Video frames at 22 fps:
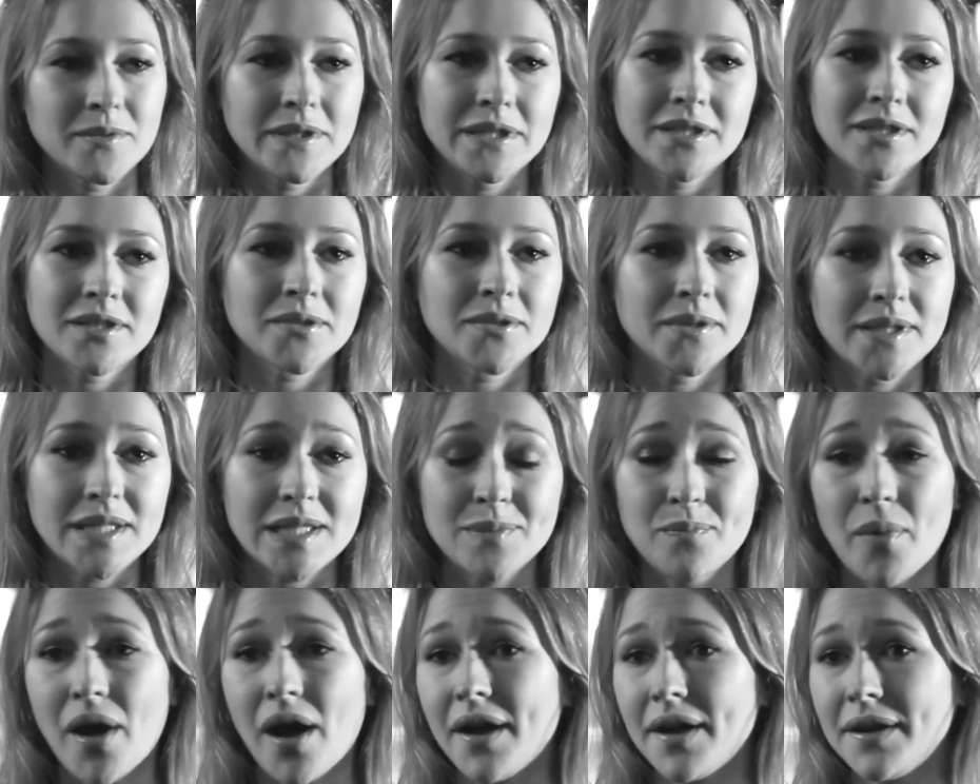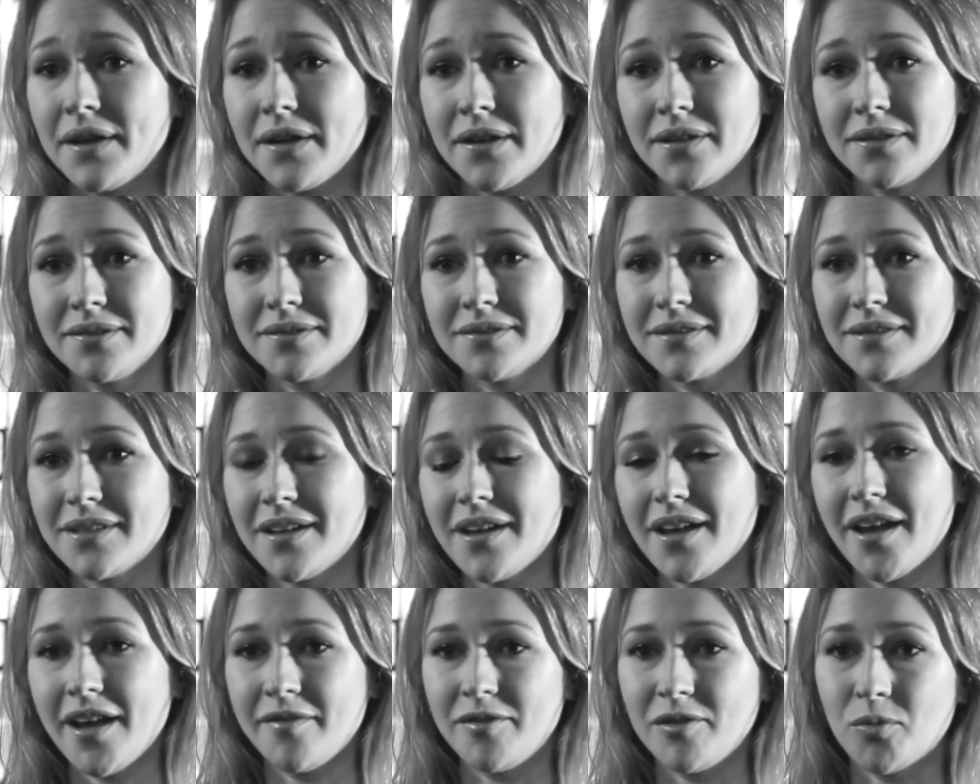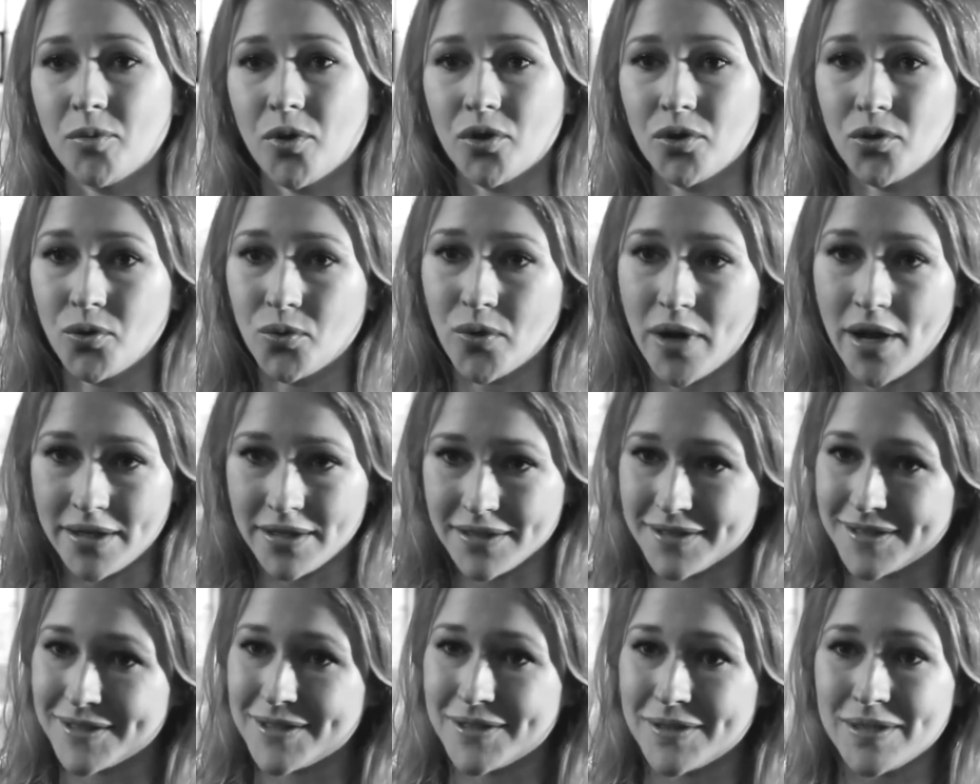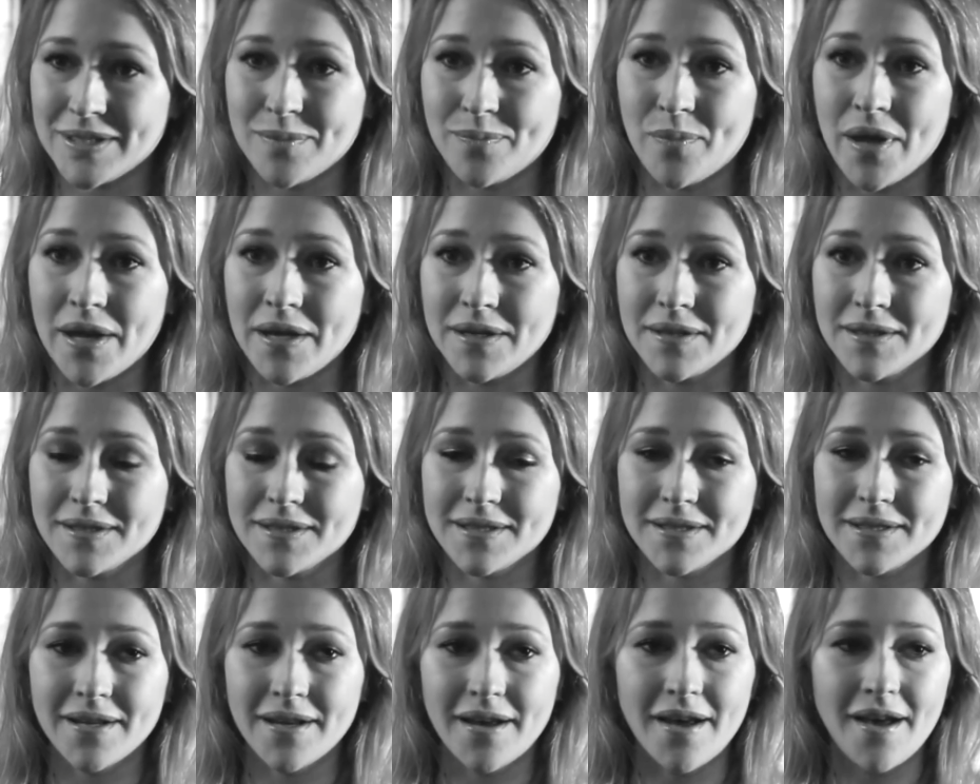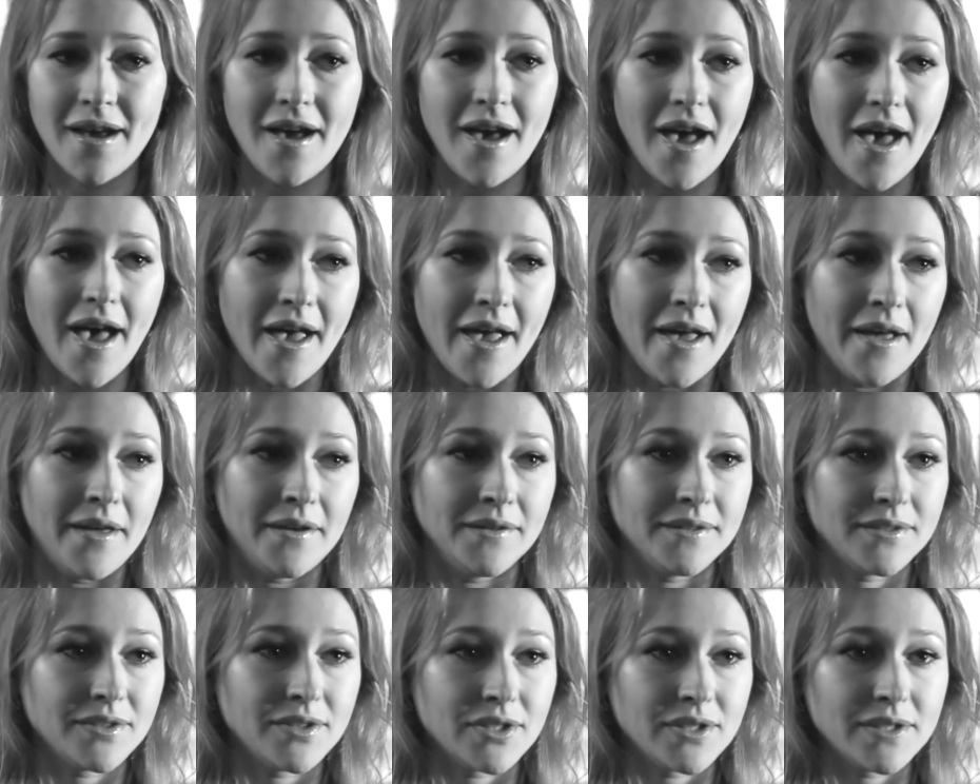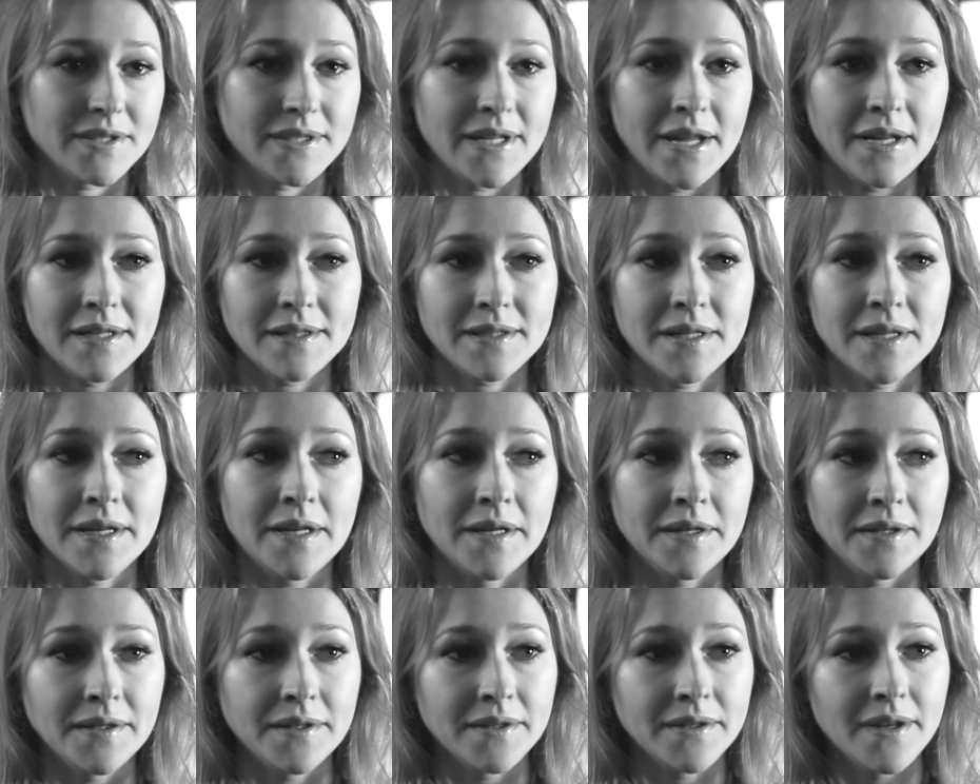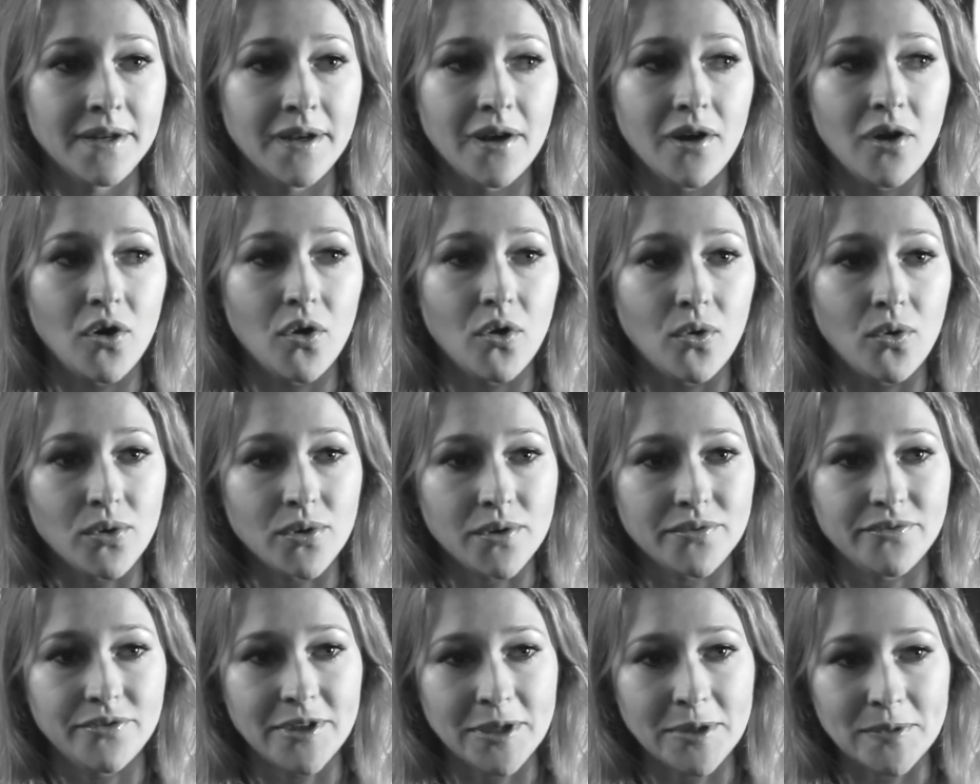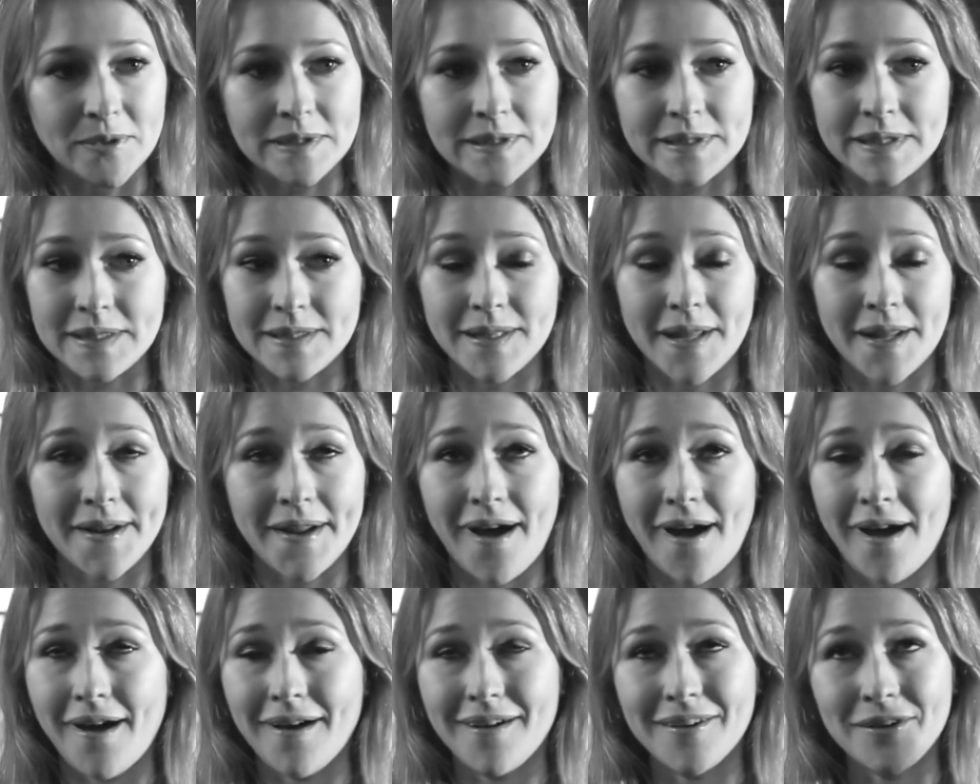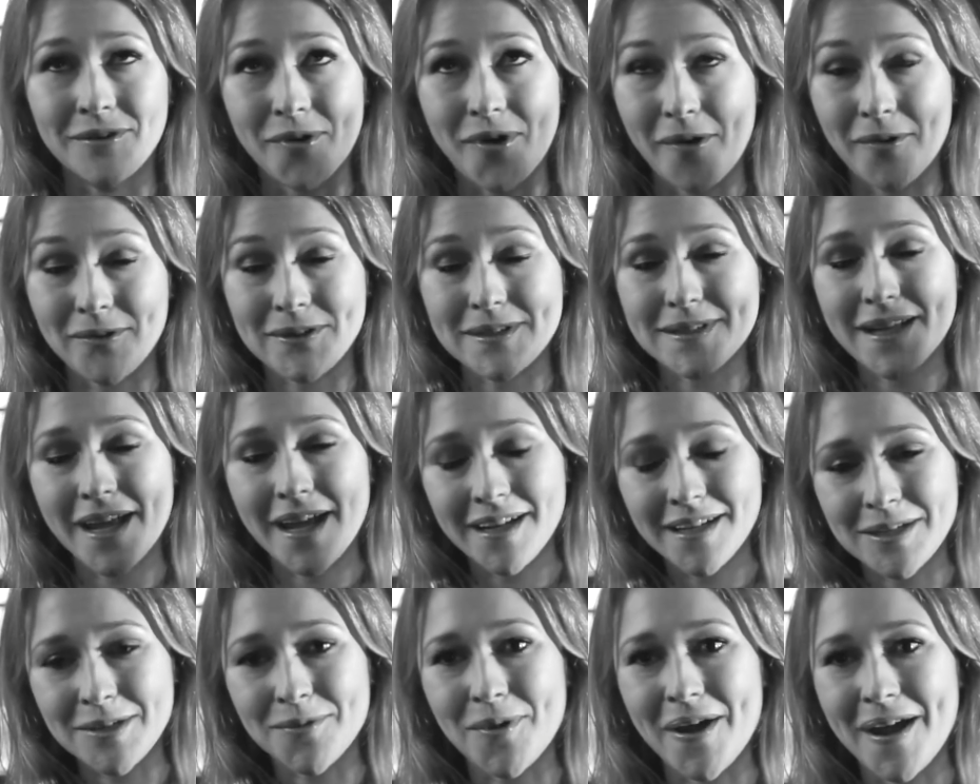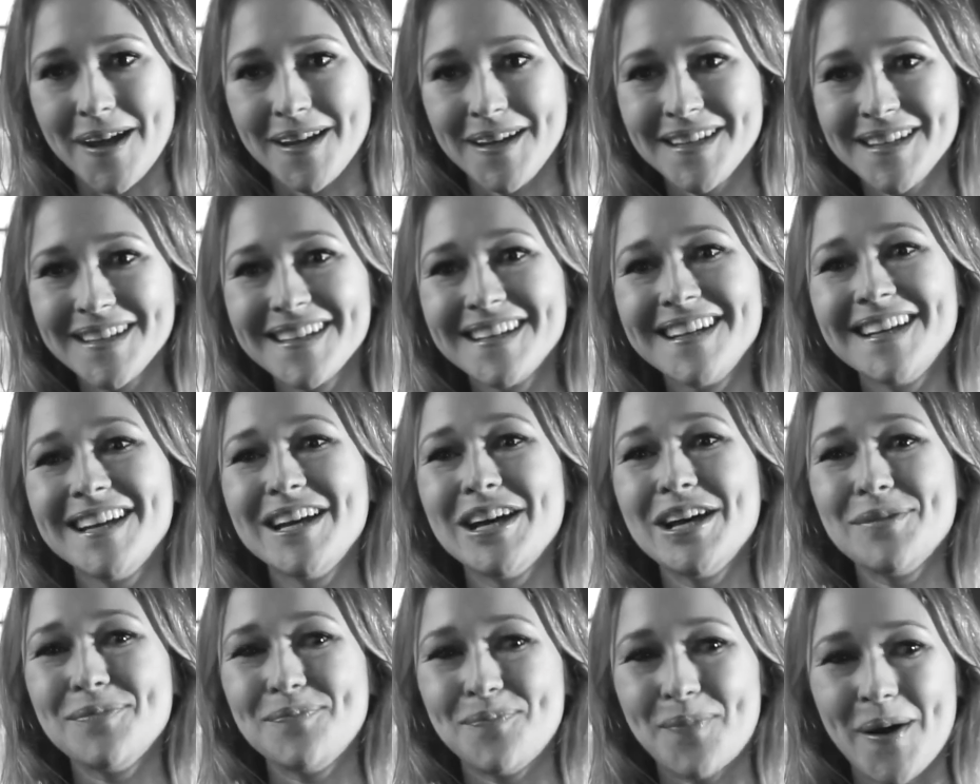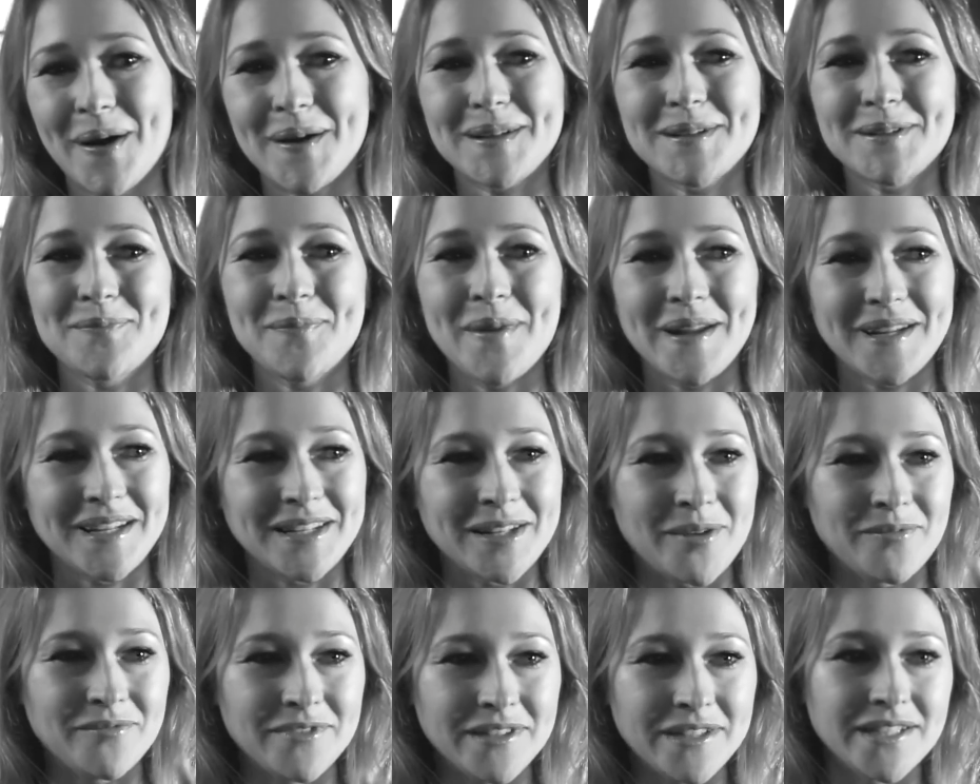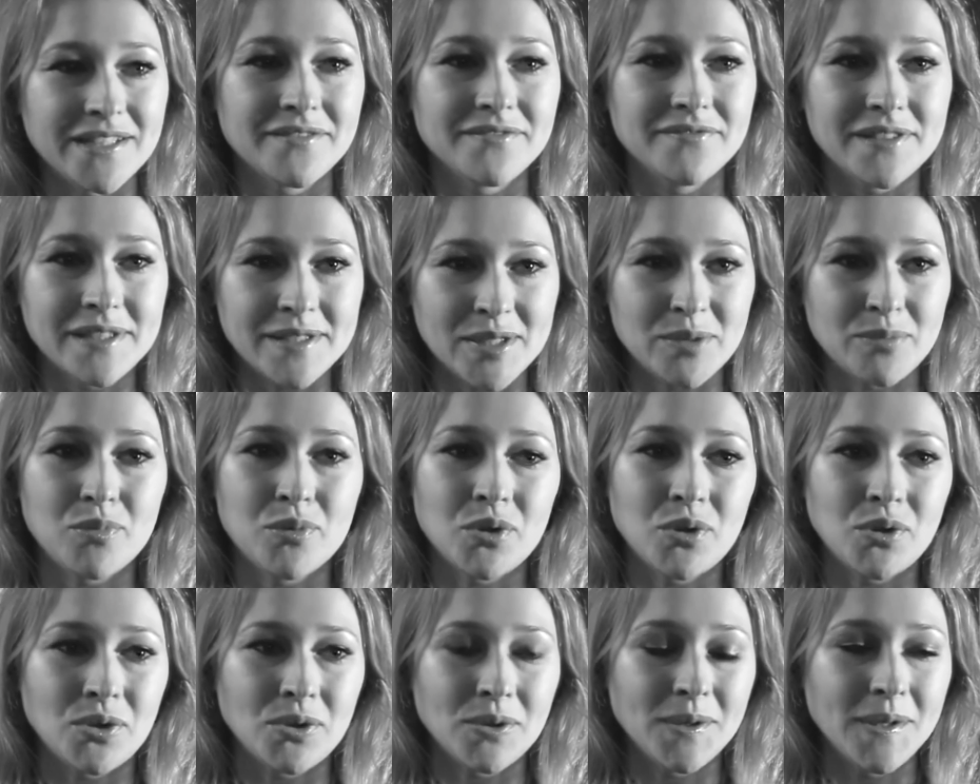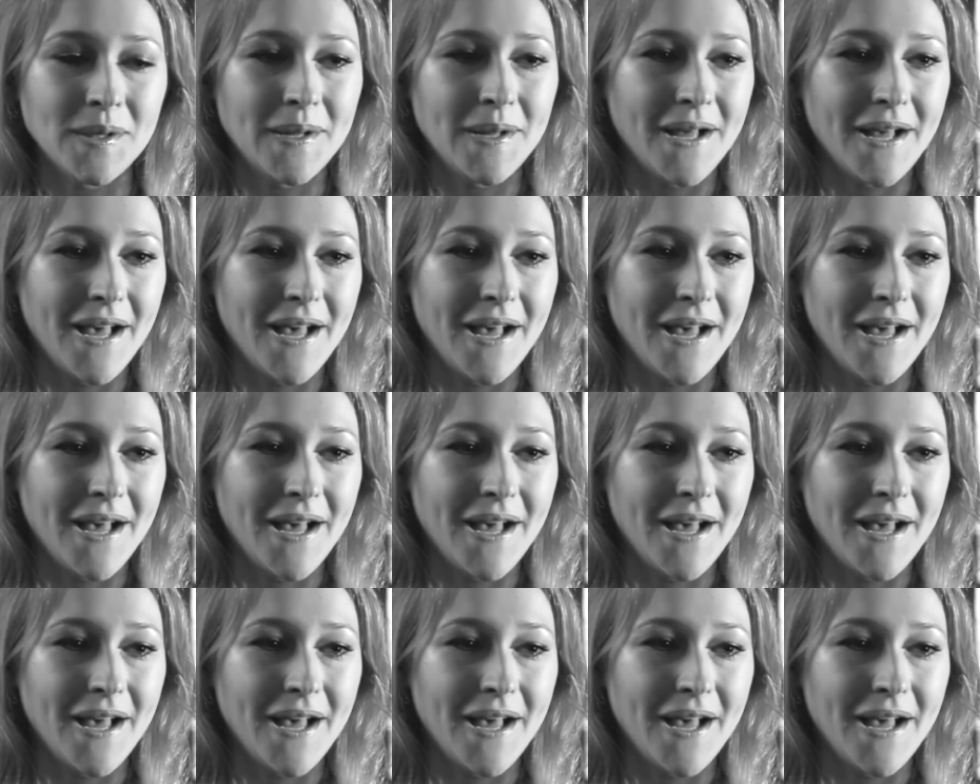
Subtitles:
really to inspire everyone who enters the space and just takes in all the frequencies that are around us anyway, but making them really visible.